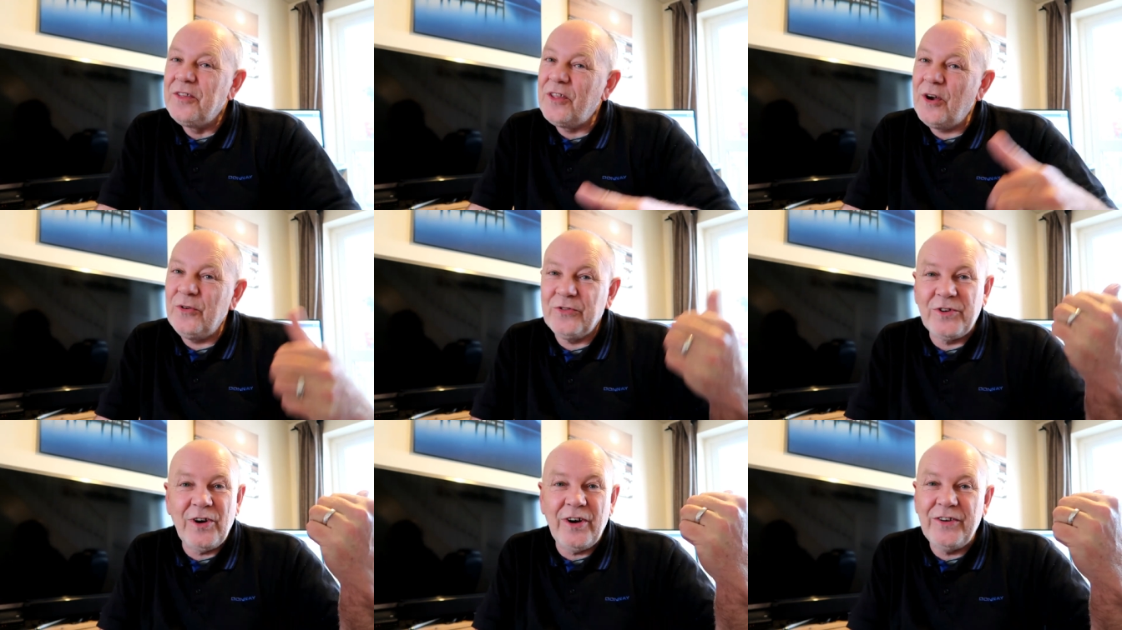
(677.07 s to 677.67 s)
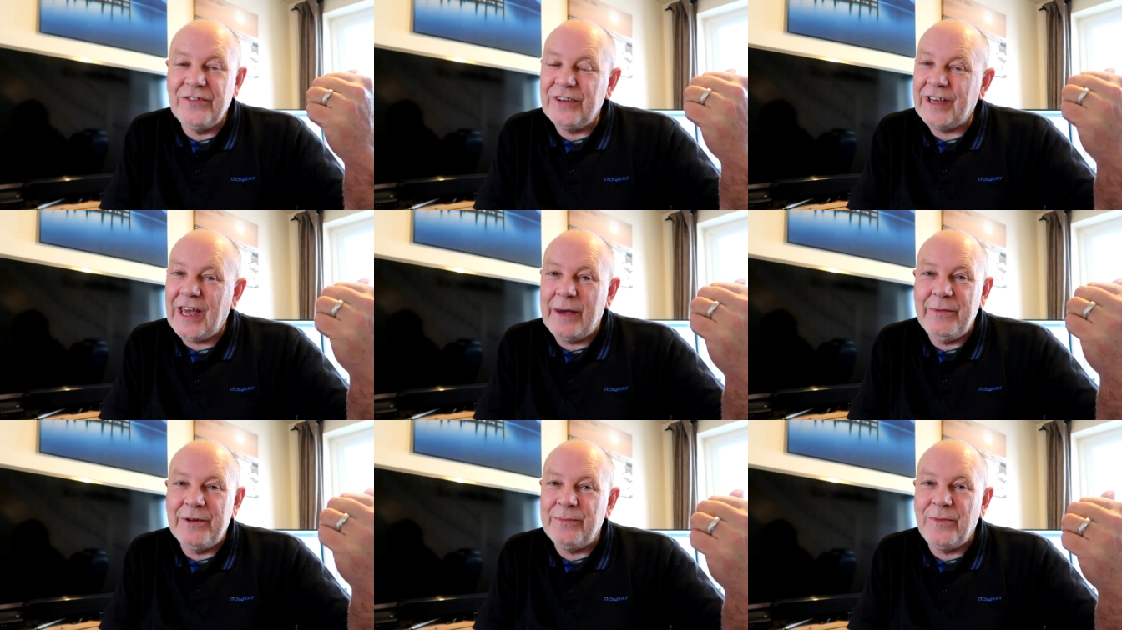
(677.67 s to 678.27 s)
those guys that
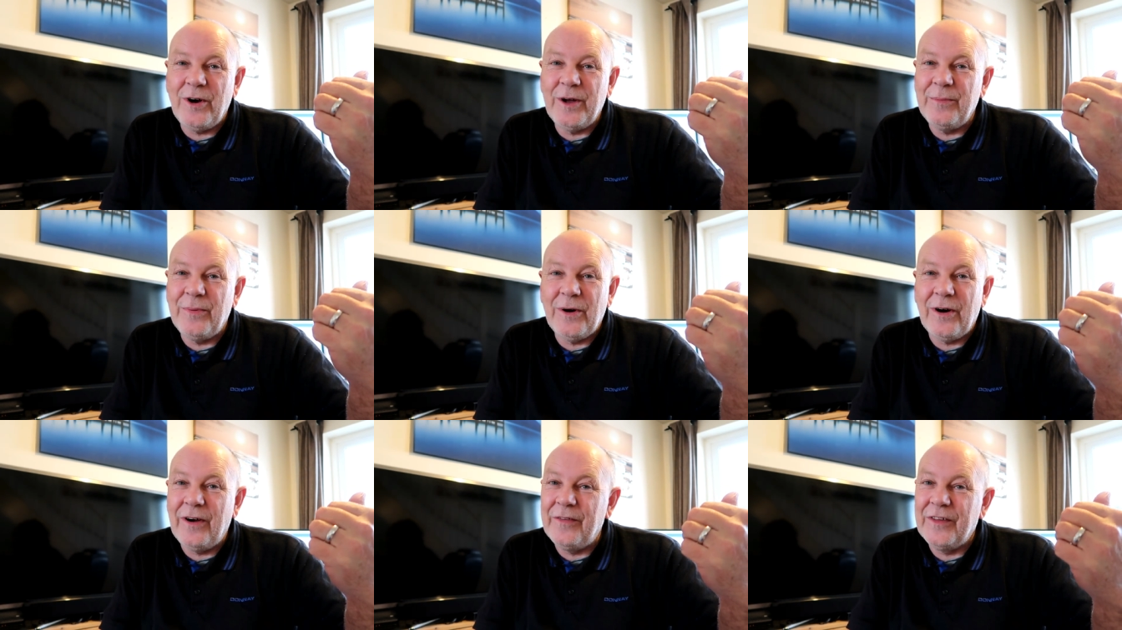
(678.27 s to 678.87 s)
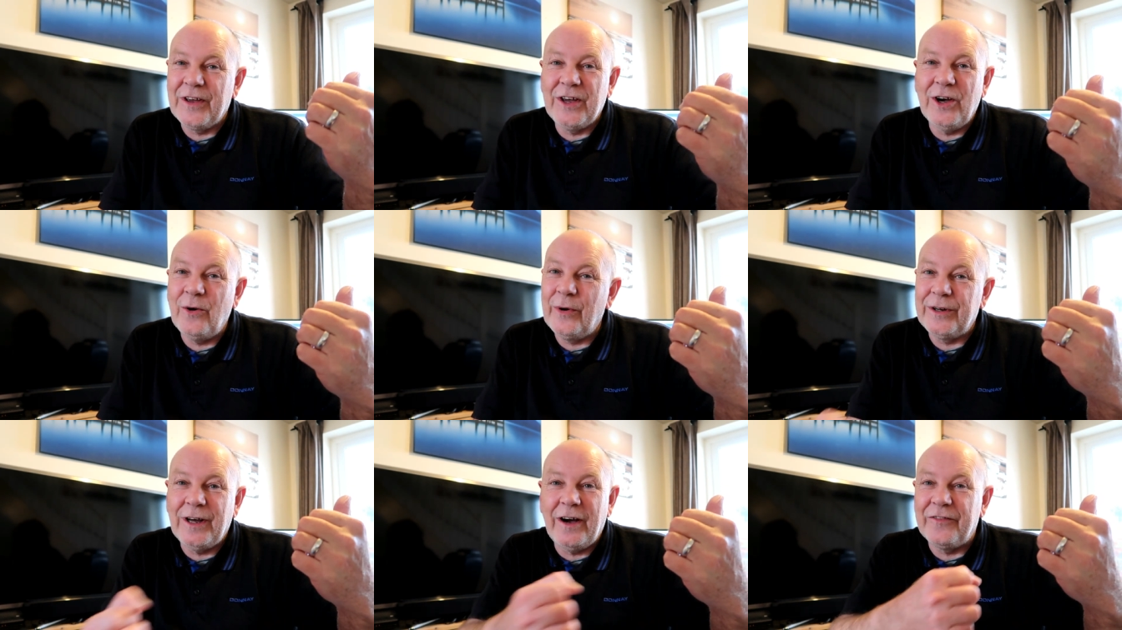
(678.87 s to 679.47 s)
came into my bar and the
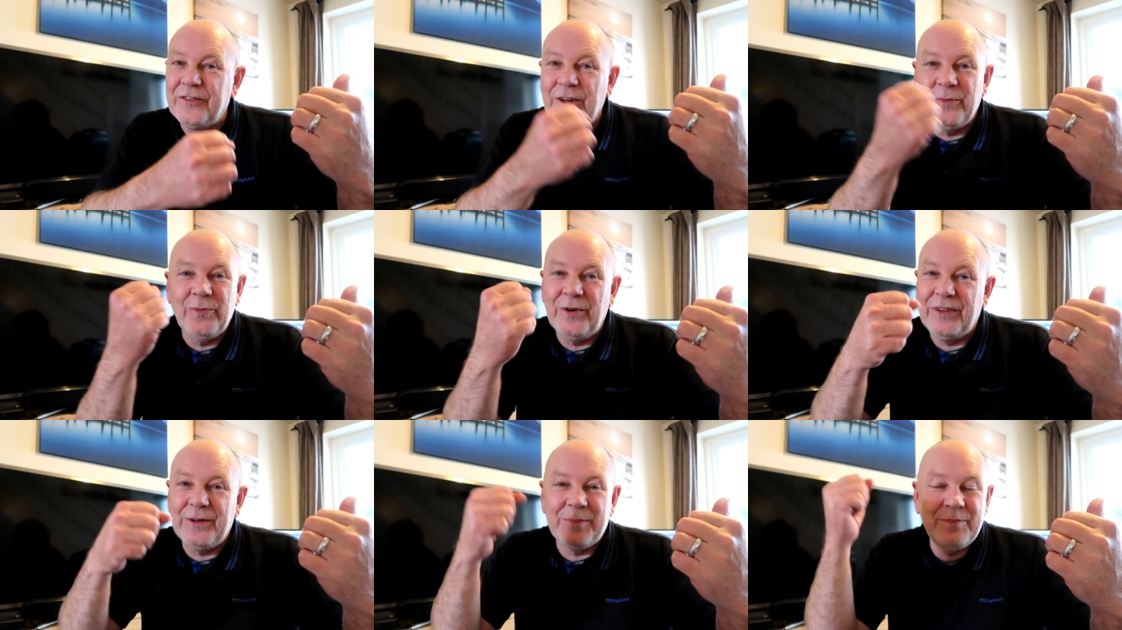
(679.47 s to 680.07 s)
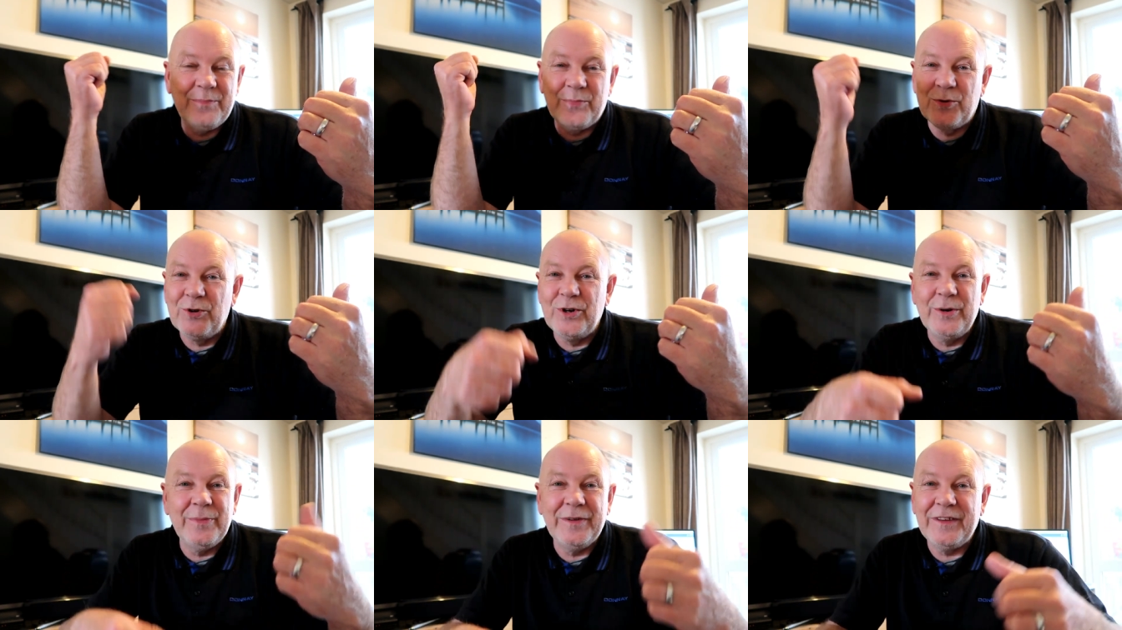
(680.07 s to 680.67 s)
girl went after them with the
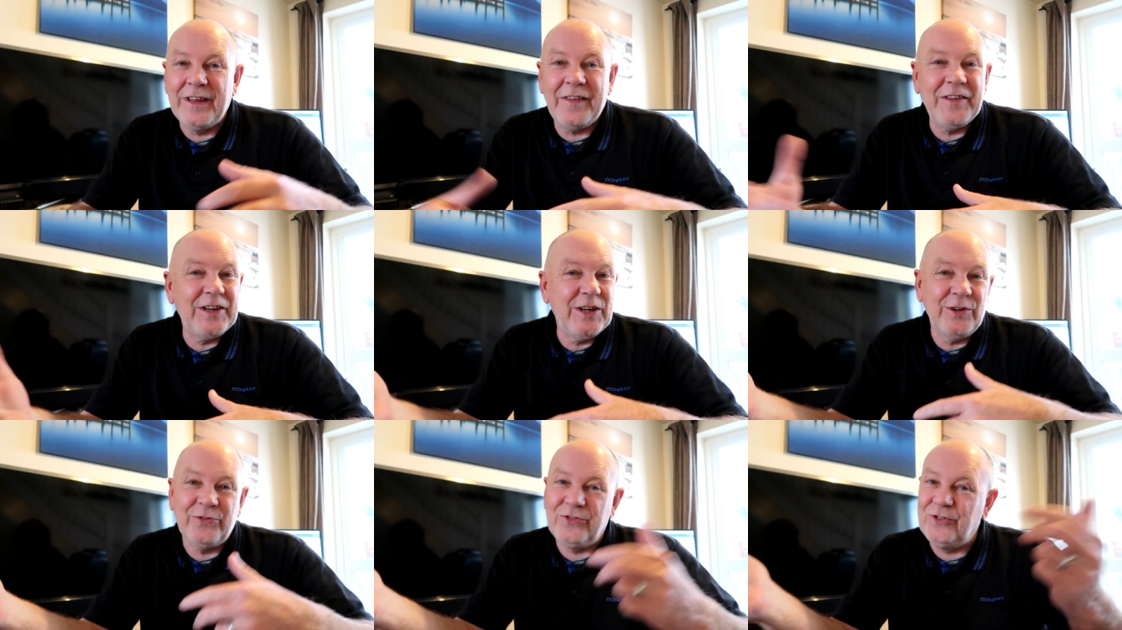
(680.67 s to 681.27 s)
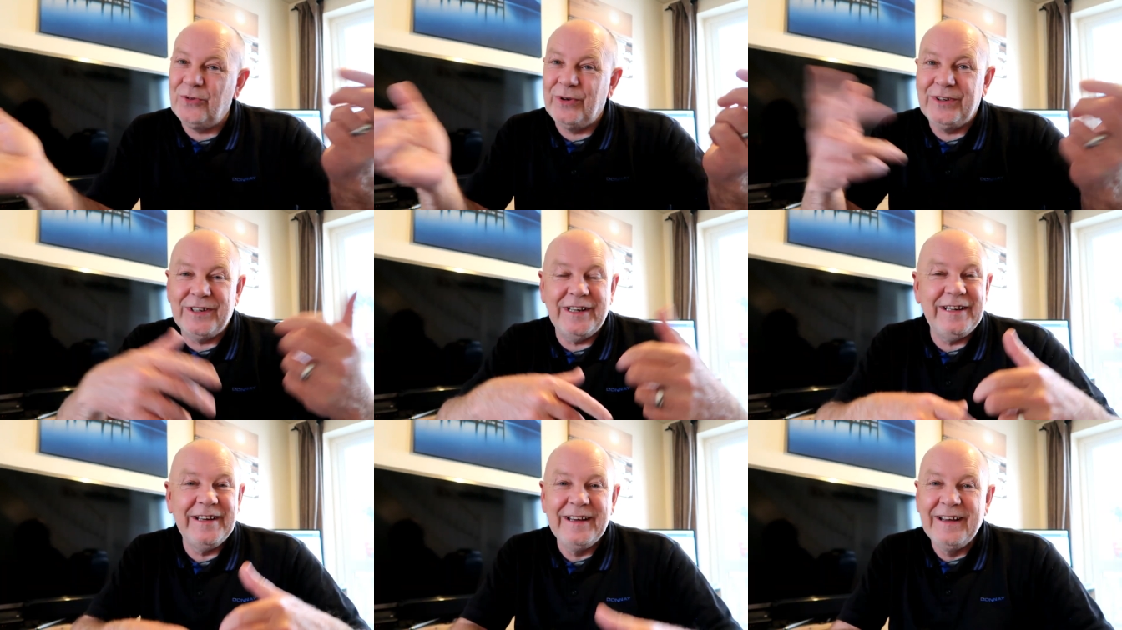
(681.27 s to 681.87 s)
broom and the other girls joined
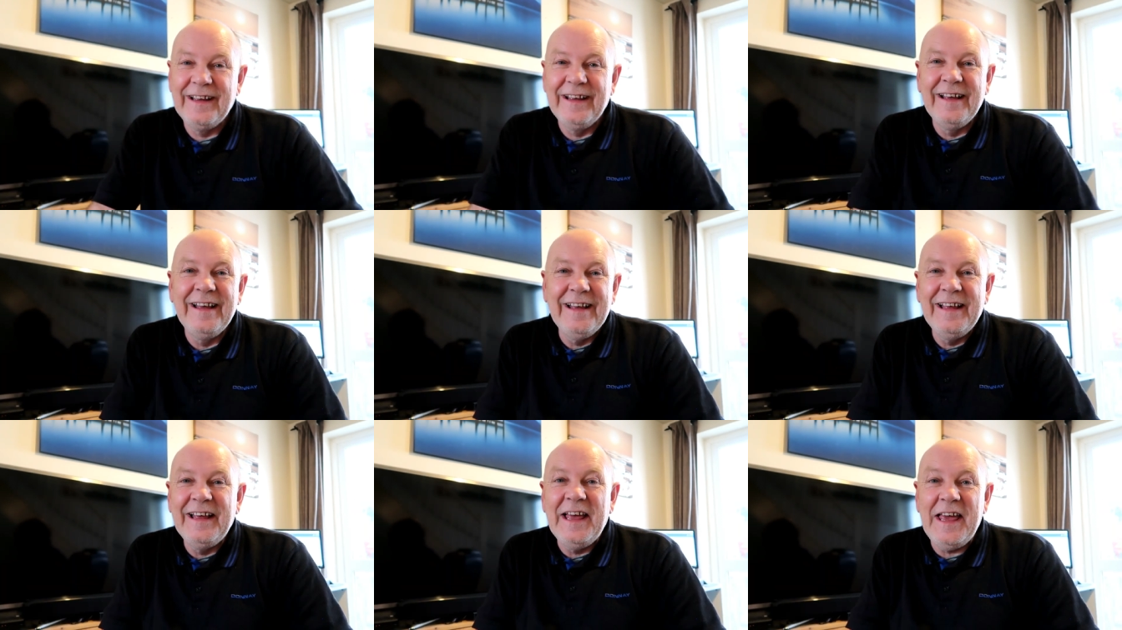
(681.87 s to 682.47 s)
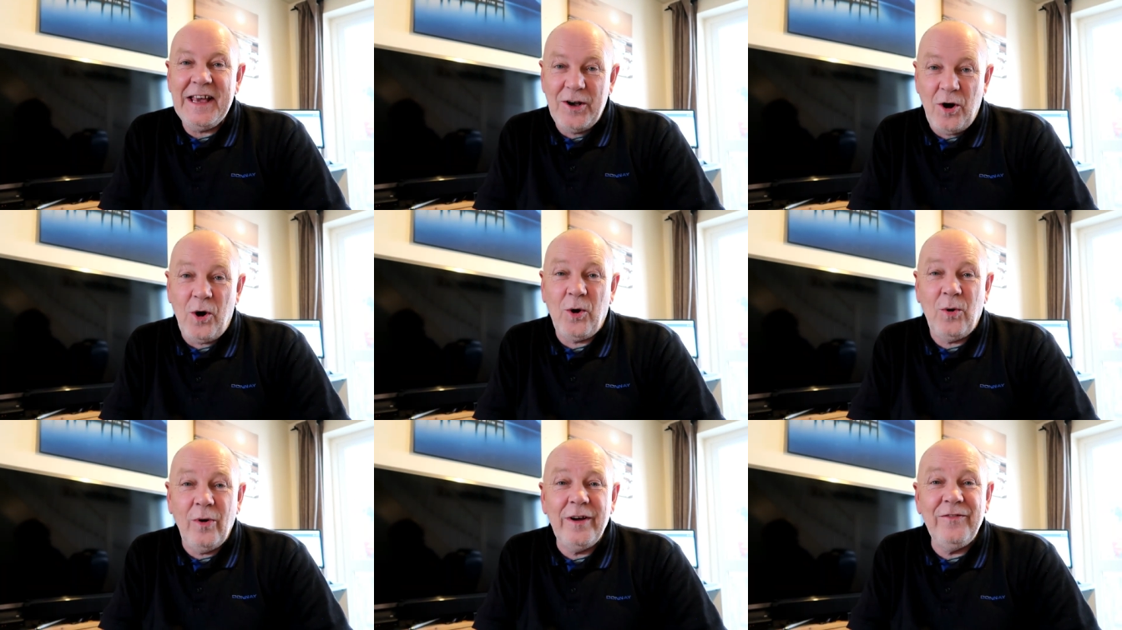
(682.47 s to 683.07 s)
in, it
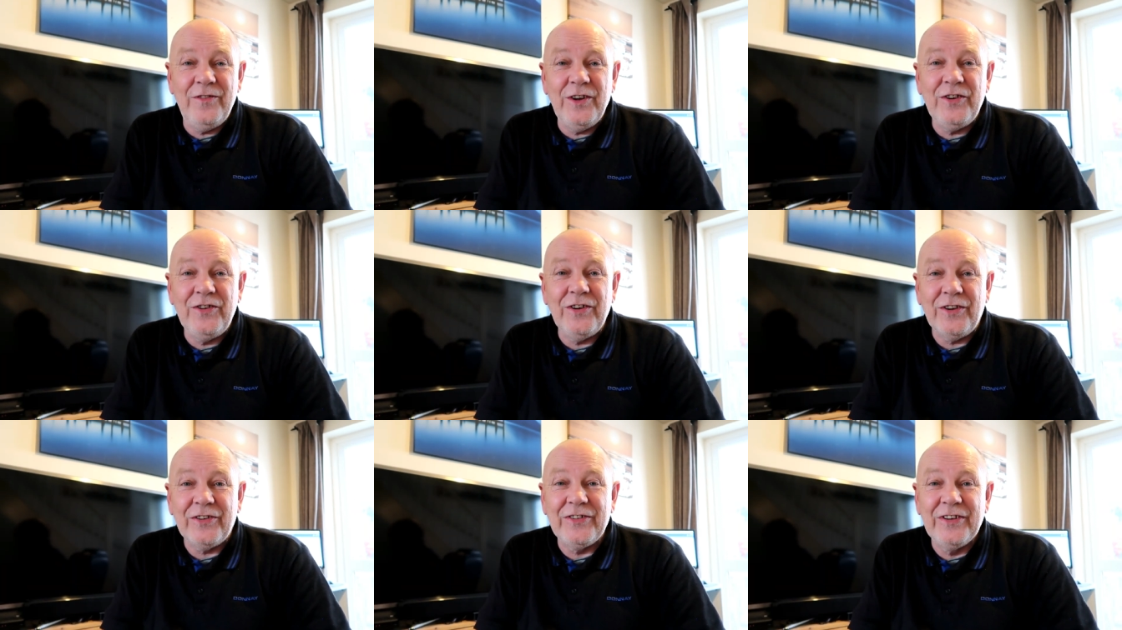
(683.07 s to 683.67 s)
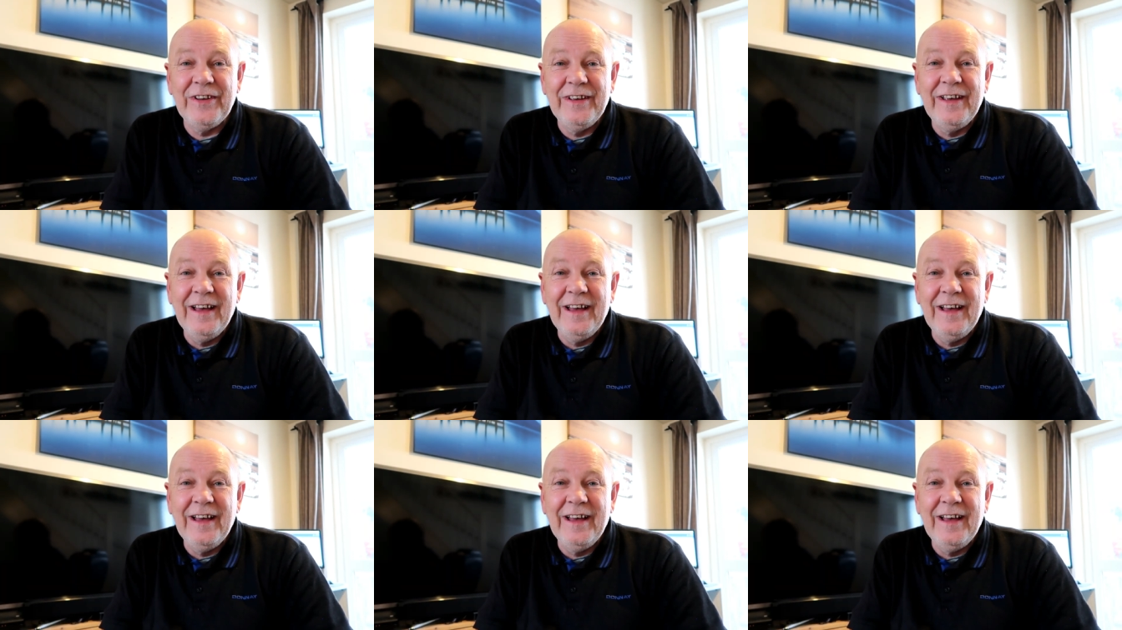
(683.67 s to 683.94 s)
got quite vicious.